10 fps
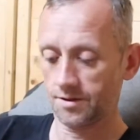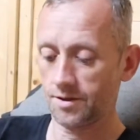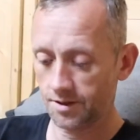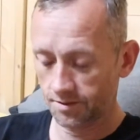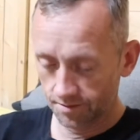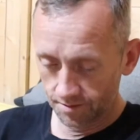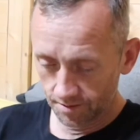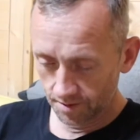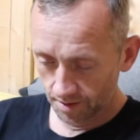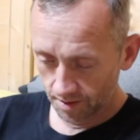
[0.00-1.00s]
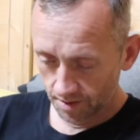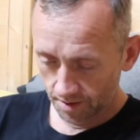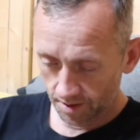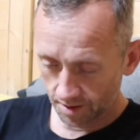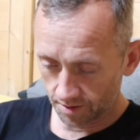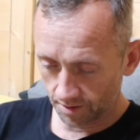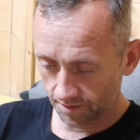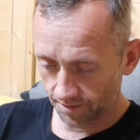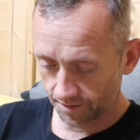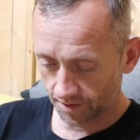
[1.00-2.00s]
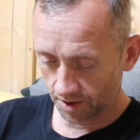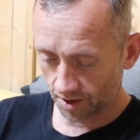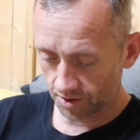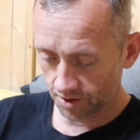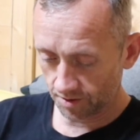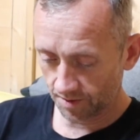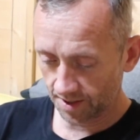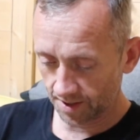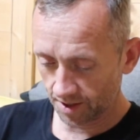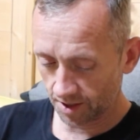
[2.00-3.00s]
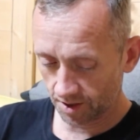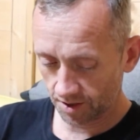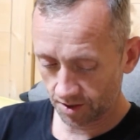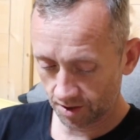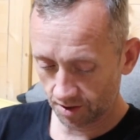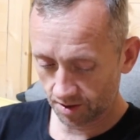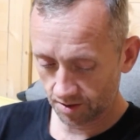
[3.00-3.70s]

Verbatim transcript: there. I don't know if Kaiser's away into the house or...